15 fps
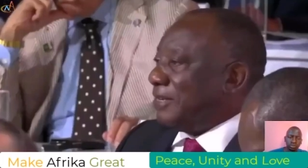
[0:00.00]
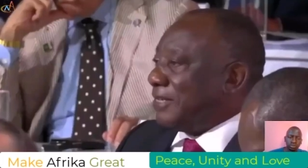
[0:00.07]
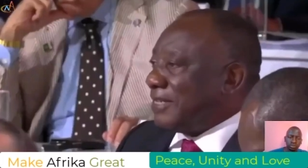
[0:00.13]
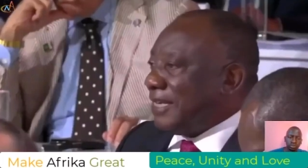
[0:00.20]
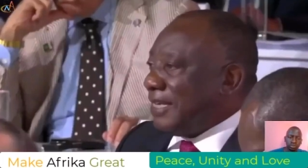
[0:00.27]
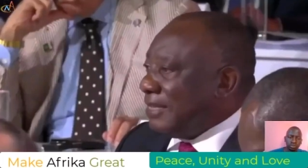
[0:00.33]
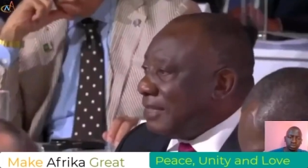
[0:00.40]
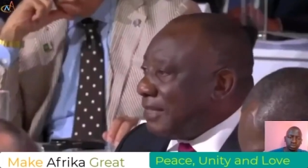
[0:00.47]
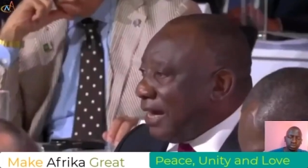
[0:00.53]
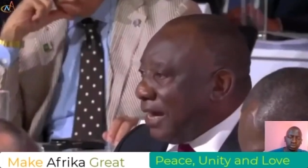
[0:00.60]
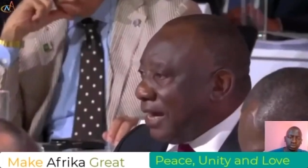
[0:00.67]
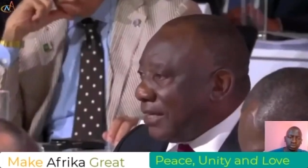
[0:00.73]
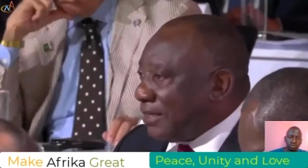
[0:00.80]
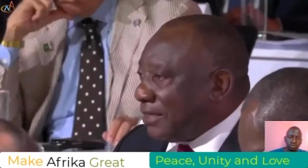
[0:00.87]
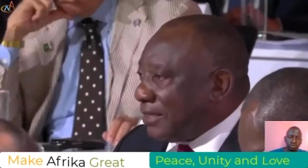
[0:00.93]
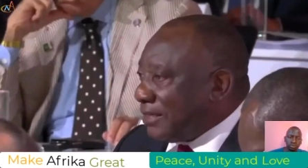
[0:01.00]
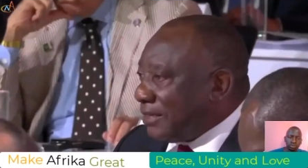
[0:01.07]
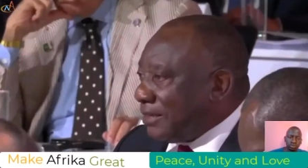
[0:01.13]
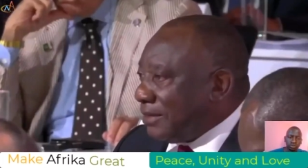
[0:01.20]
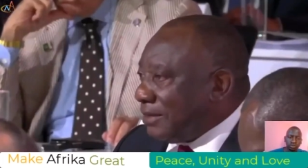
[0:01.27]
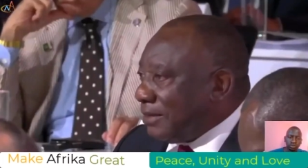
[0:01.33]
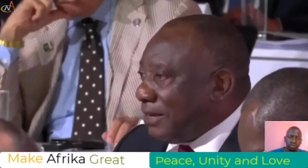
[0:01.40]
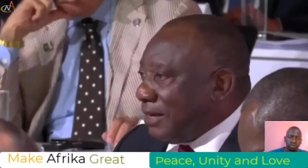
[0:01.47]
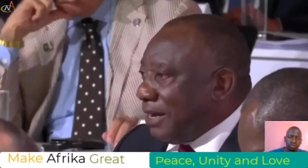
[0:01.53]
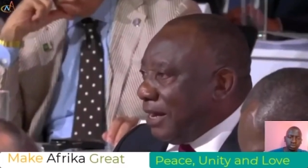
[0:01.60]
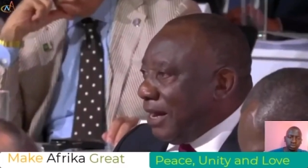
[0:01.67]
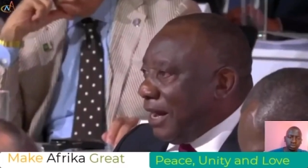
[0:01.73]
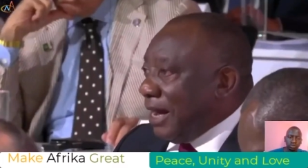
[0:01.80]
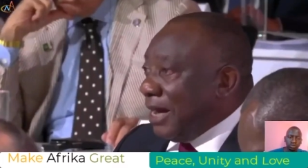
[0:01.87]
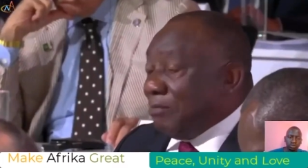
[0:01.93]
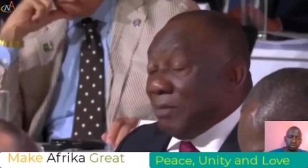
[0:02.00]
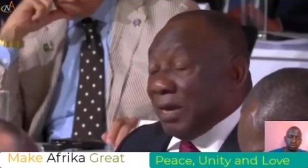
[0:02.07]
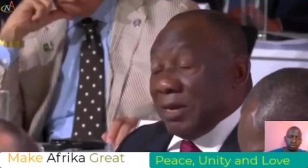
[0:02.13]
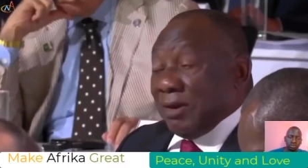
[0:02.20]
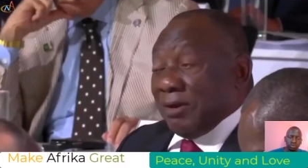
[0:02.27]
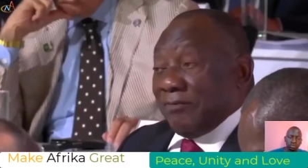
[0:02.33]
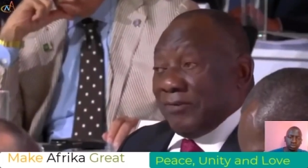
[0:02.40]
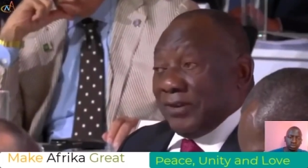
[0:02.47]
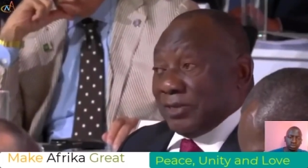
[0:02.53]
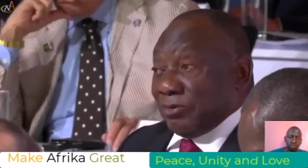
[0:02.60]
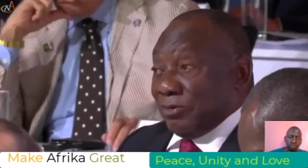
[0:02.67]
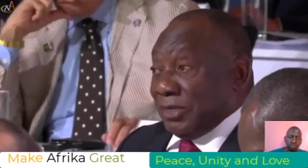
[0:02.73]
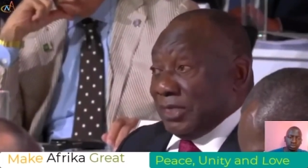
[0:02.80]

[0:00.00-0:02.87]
seen that. And many of us will